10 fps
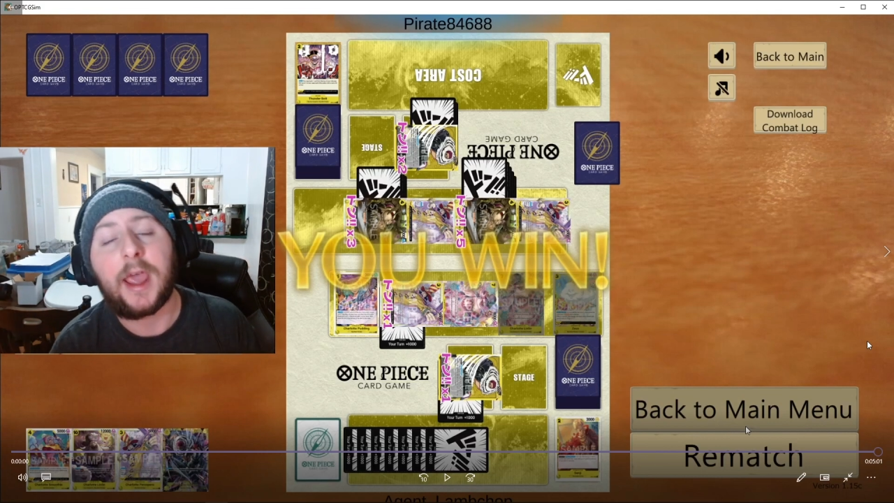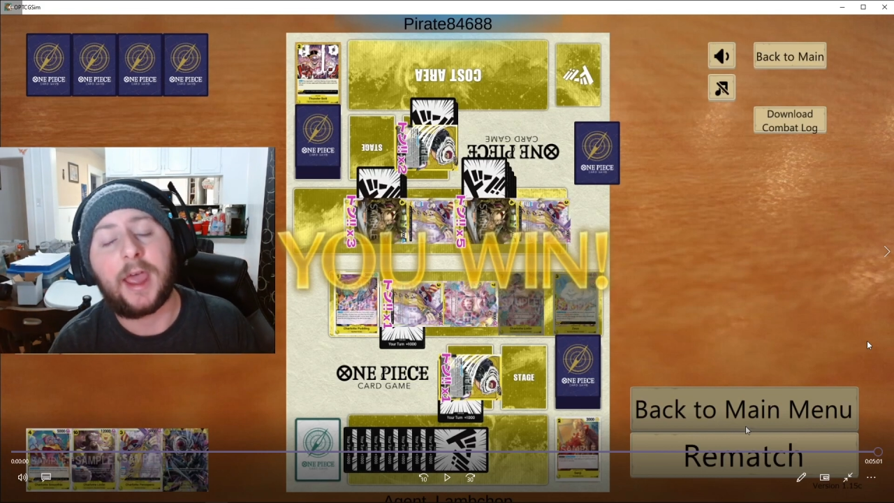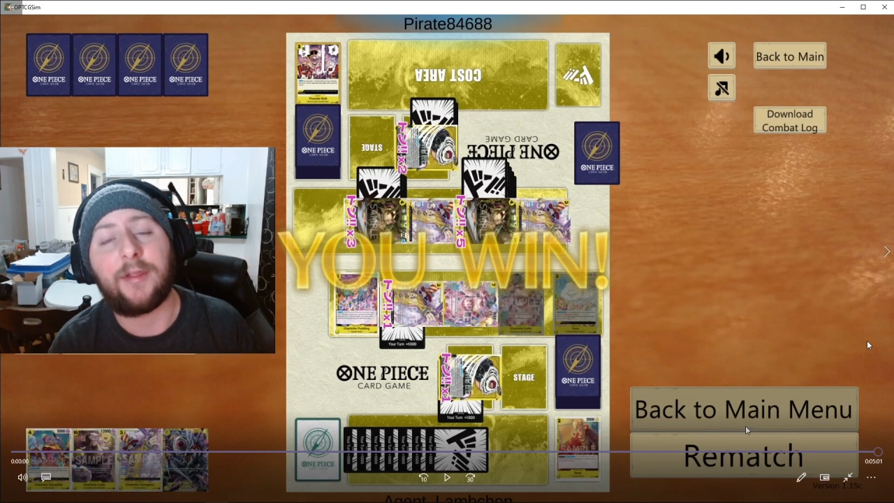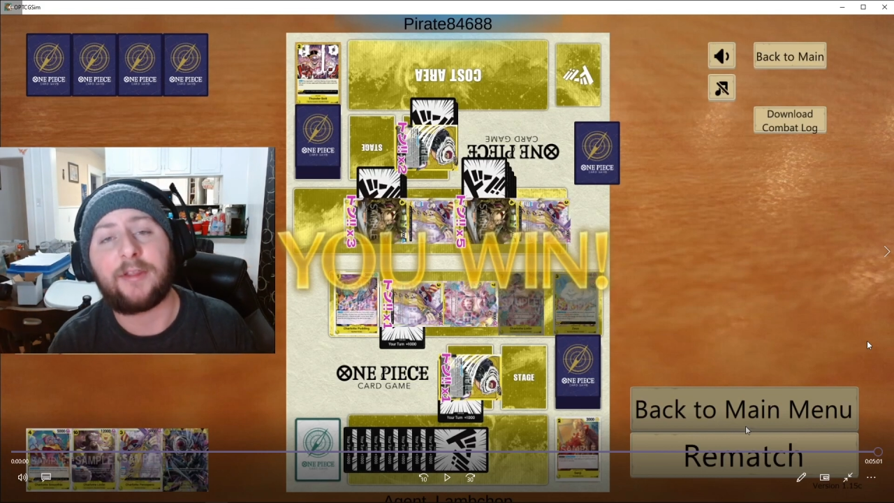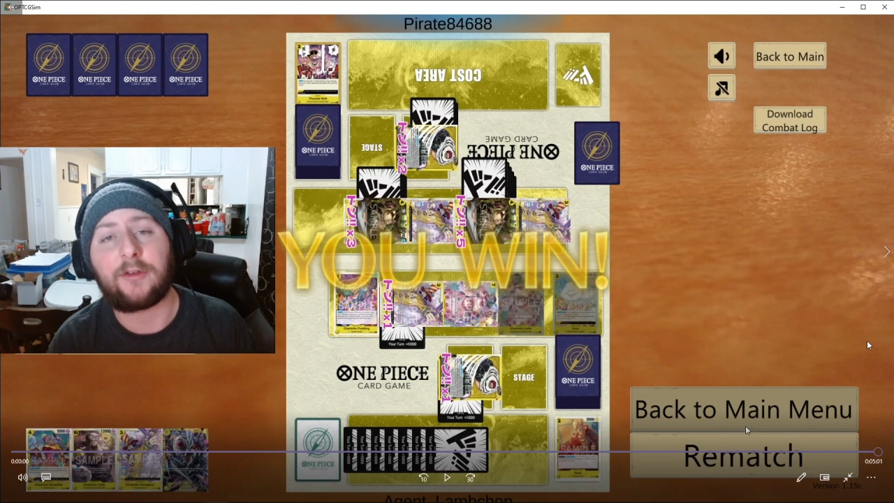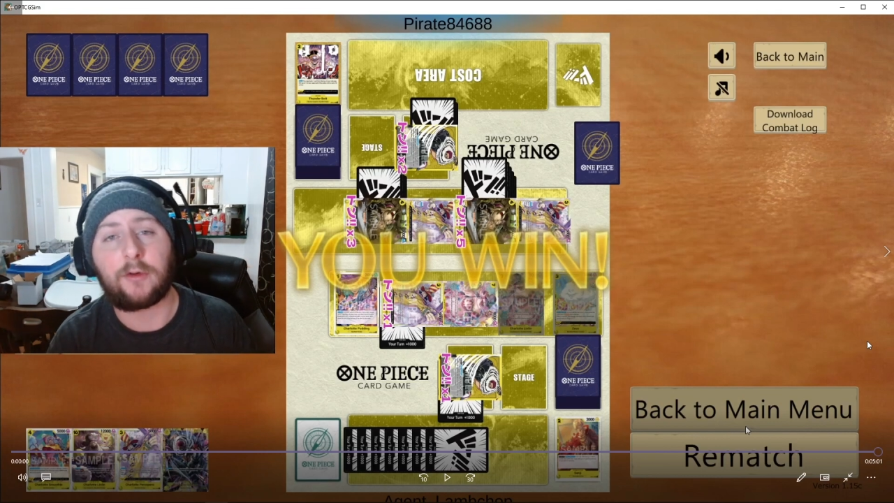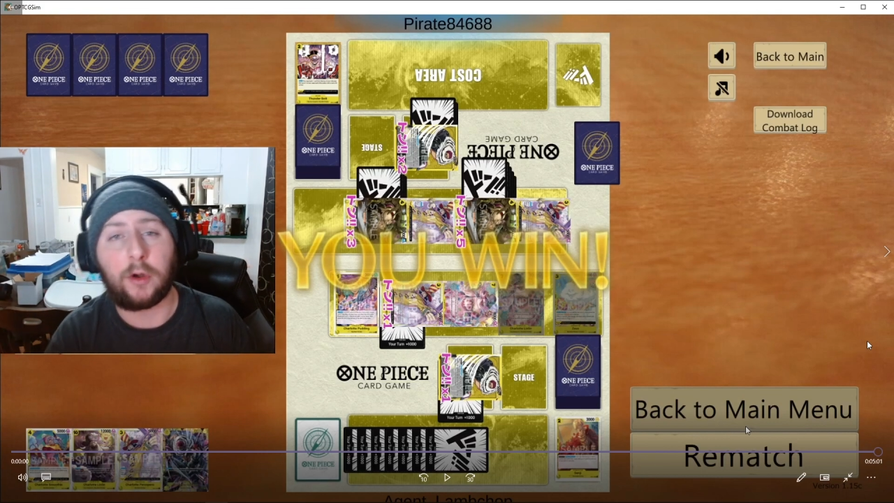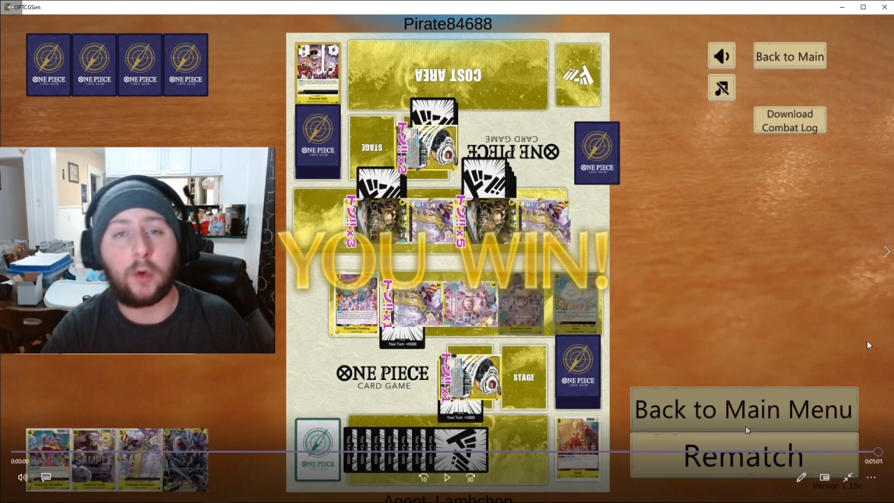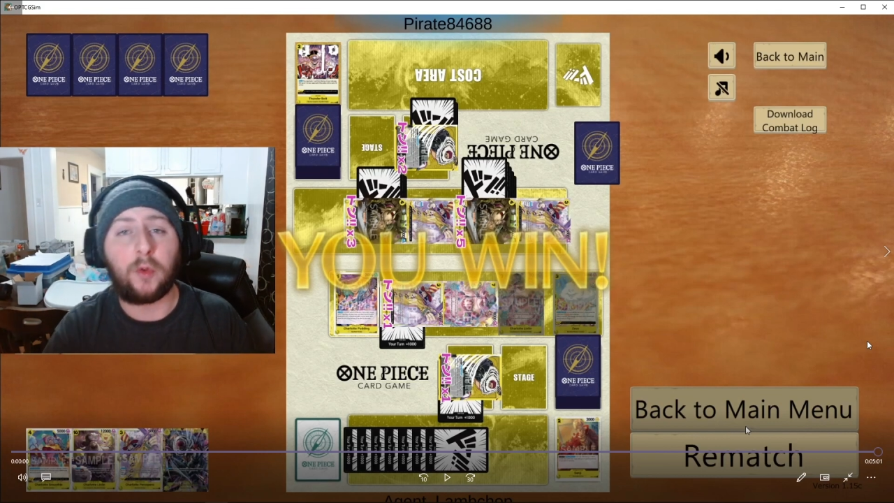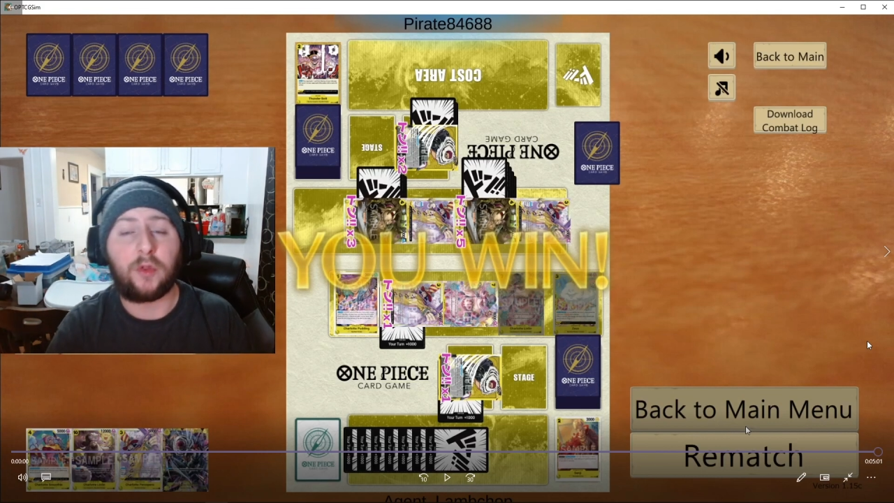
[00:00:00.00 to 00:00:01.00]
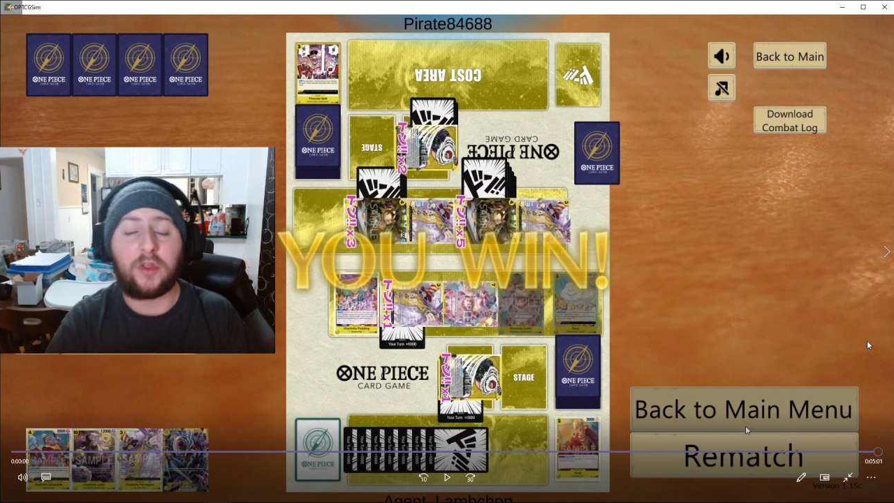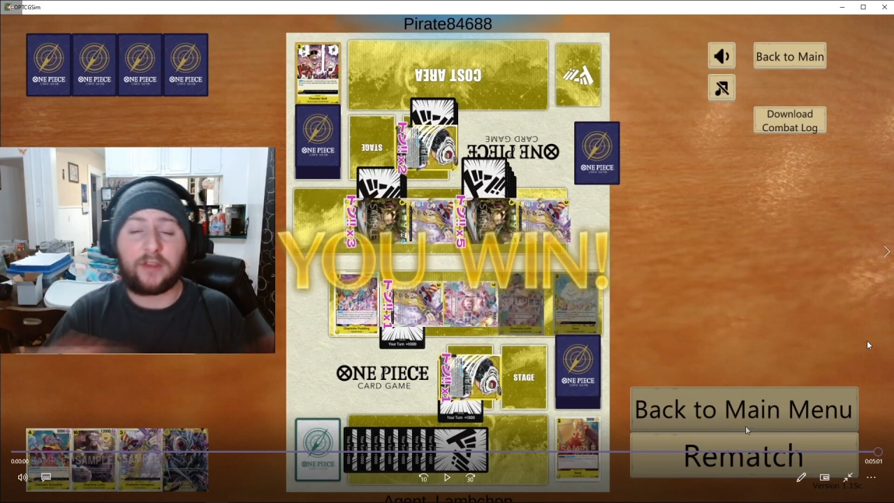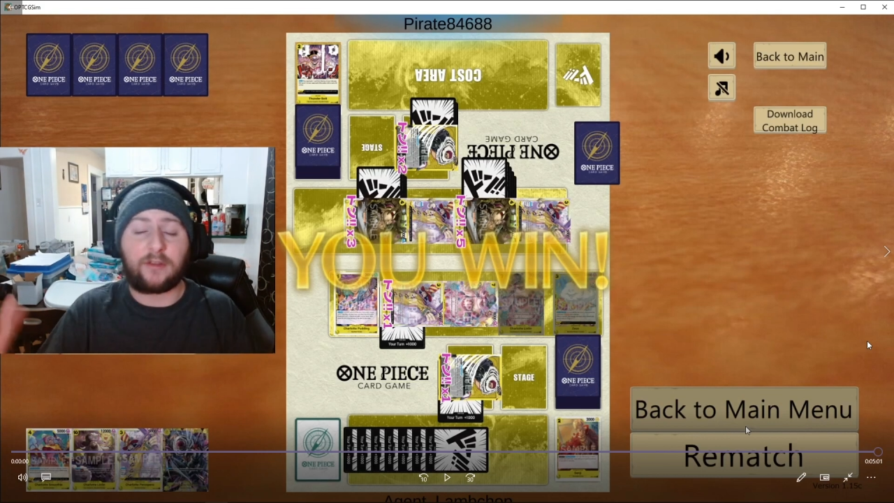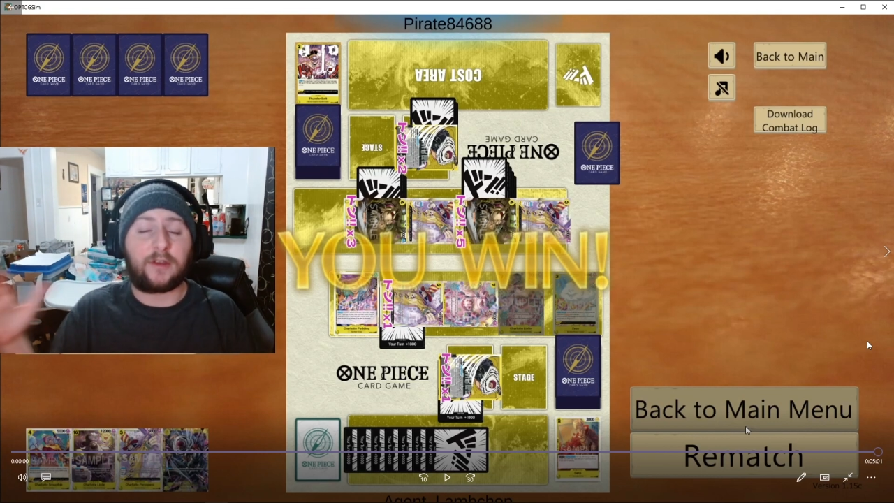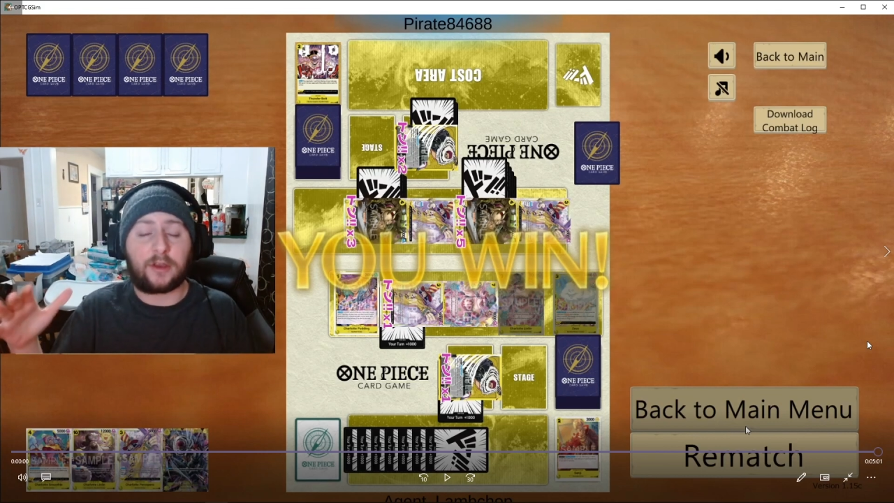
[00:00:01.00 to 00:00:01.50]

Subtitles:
and let's grow this